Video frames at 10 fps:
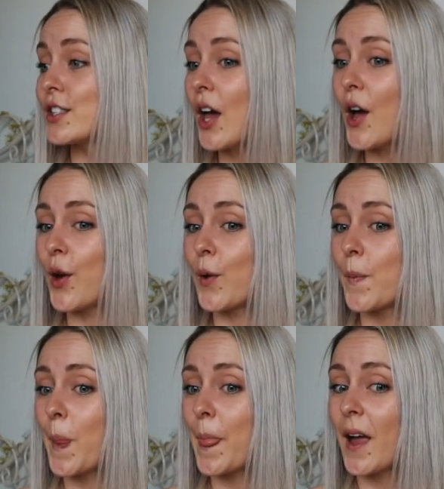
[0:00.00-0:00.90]
So
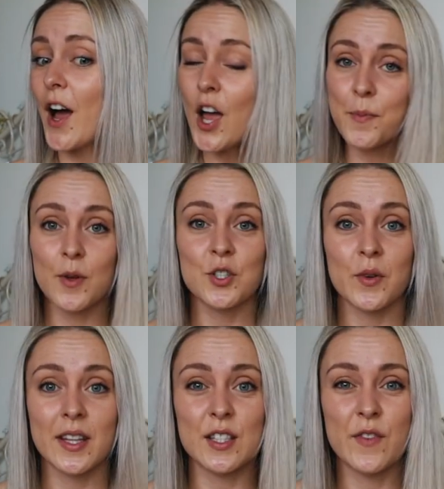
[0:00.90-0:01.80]
I hope you
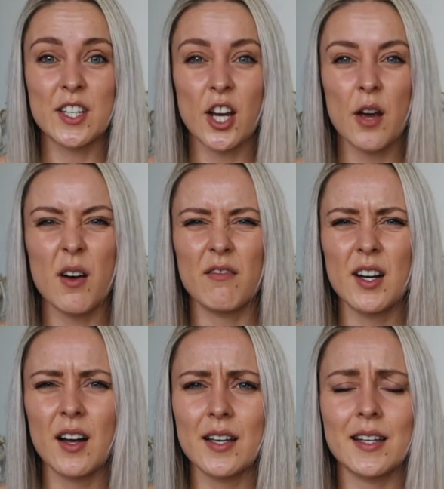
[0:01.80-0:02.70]
enjoyed this video. I
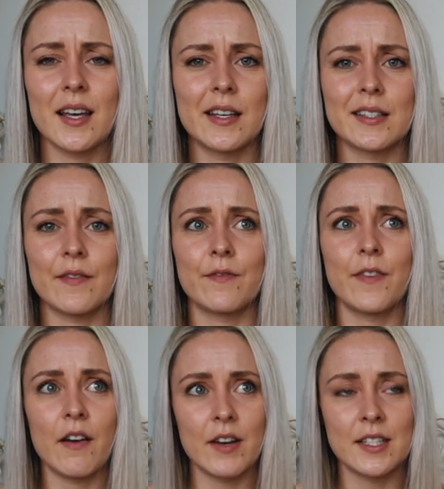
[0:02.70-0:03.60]
realize it is
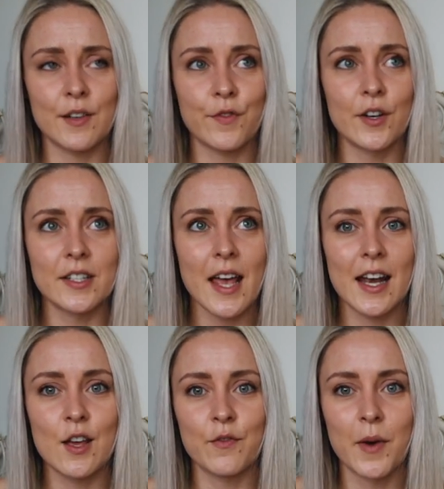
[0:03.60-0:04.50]
very different to
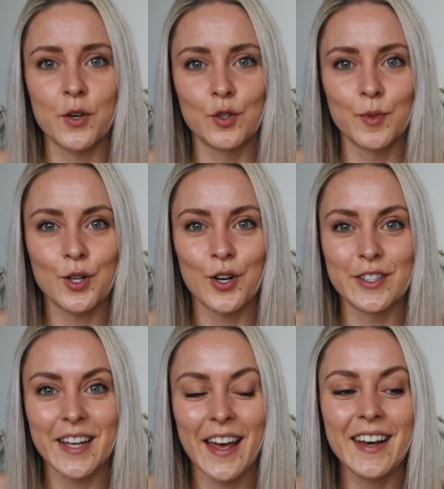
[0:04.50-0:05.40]
any of my normal
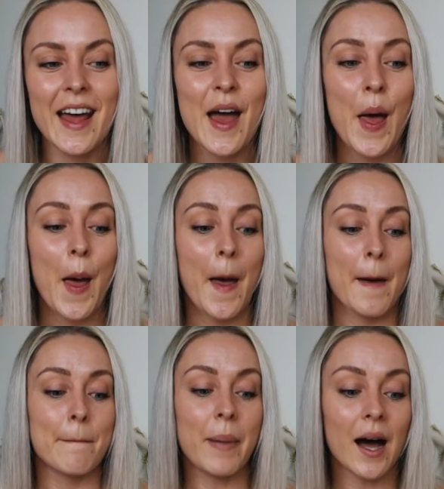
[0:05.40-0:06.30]
content,
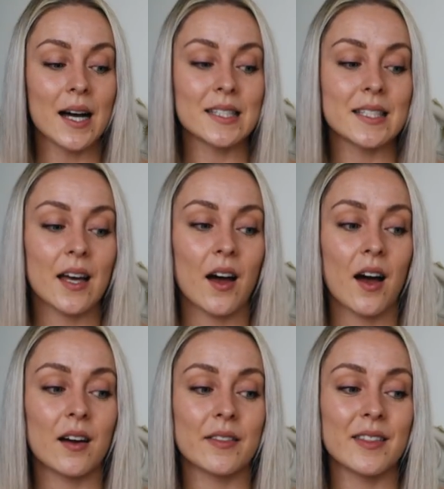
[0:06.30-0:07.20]
but
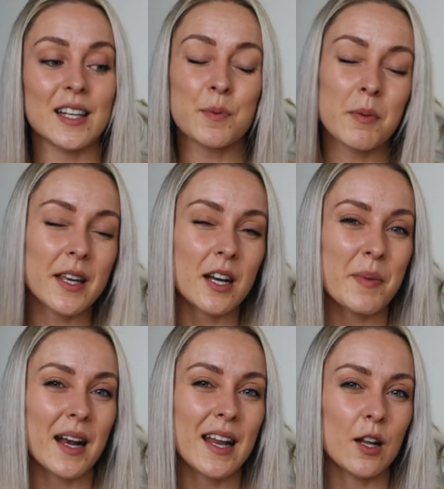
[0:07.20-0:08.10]
there's probably
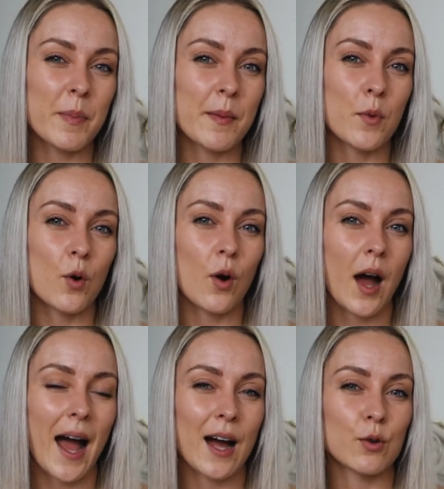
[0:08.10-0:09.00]
gonna be a little bit more
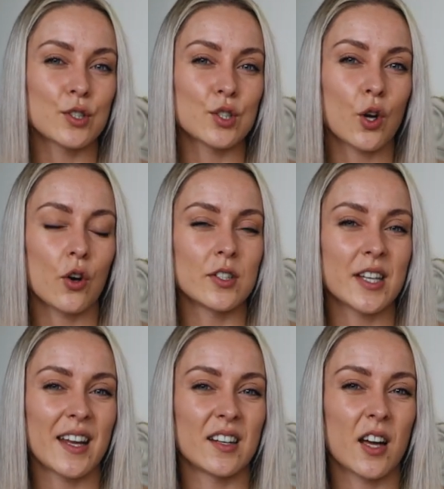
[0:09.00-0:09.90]
house
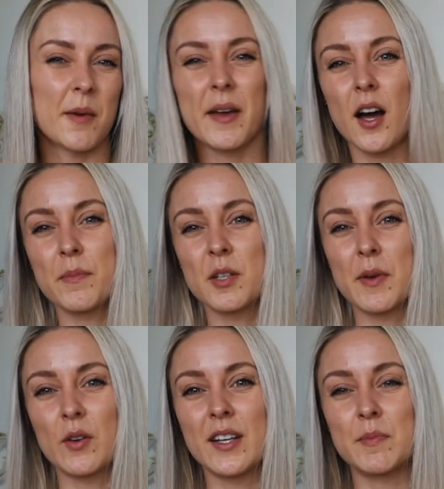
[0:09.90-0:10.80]
content coming up, to
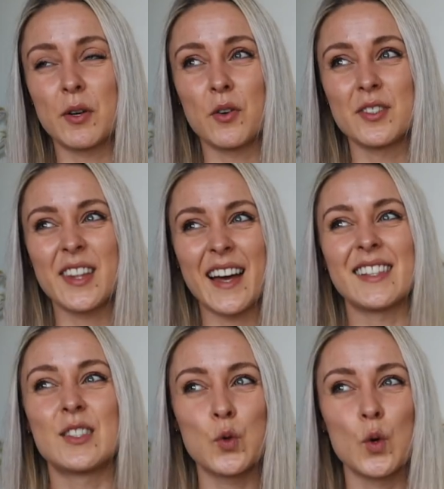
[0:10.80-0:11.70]
be honest, because that
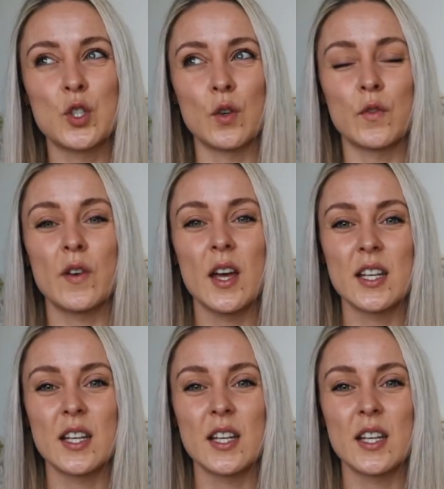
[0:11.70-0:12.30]
is sort of